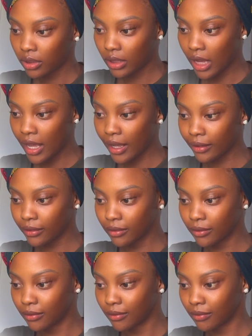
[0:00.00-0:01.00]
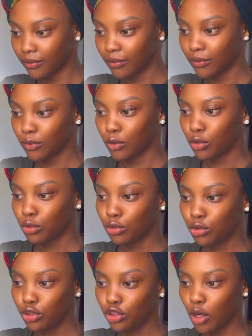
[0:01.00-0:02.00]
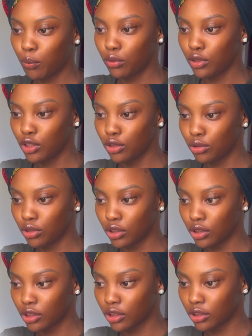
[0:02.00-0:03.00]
Then choose your polling unit.